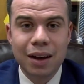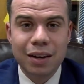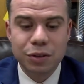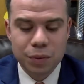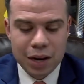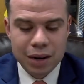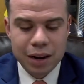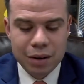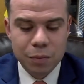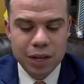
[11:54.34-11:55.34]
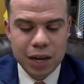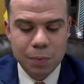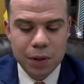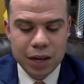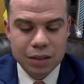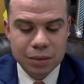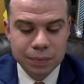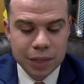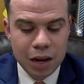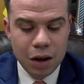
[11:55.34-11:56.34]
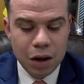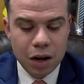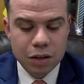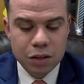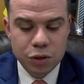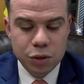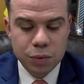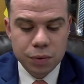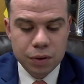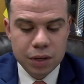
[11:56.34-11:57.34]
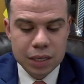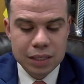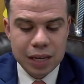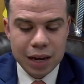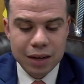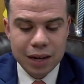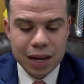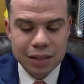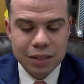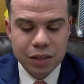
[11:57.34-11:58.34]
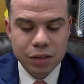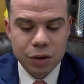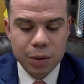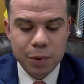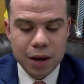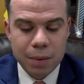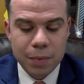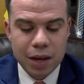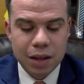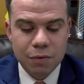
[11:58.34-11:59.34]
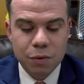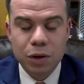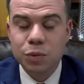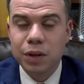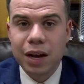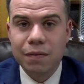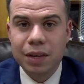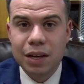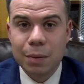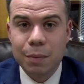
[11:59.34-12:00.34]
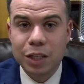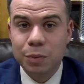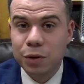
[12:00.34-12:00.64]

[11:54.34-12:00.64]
So that again will take place on June 2nd at 6:30 p.m. And then of course we'll have the commencement